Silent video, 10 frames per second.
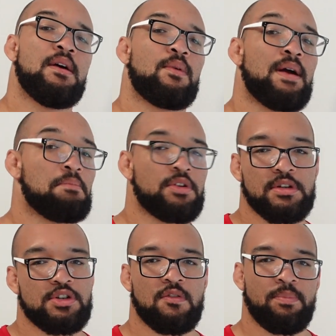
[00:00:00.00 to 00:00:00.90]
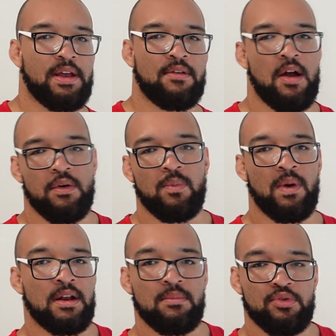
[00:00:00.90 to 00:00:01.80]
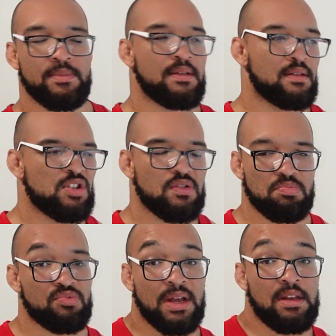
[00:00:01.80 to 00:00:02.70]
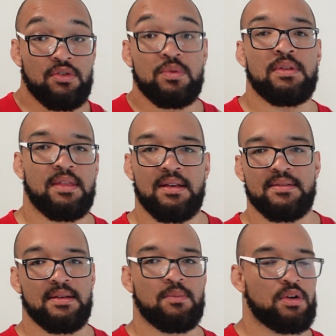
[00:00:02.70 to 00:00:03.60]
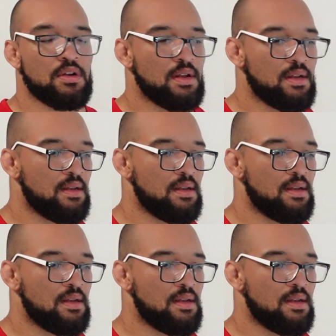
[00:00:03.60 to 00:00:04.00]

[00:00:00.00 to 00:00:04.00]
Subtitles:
where I'm literally just playing around with white or blue belts and just trying to do the things that I'm working on